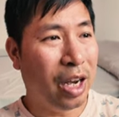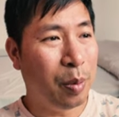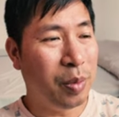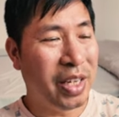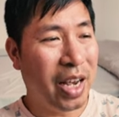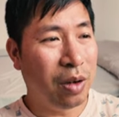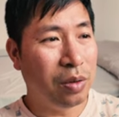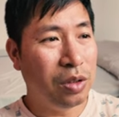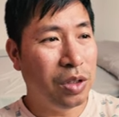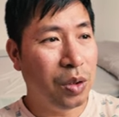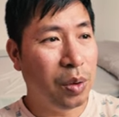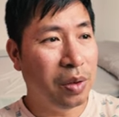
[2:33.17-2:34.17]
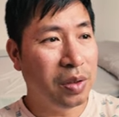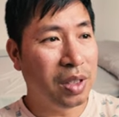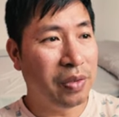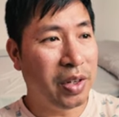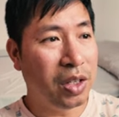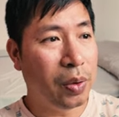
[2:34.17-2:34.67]
I am down
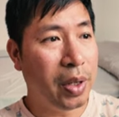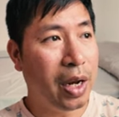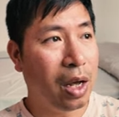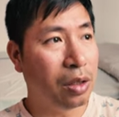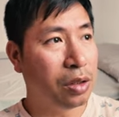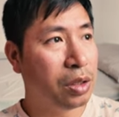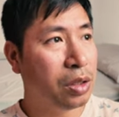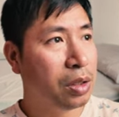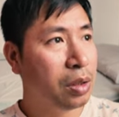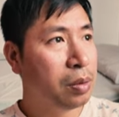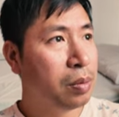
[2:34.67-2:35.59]
$273.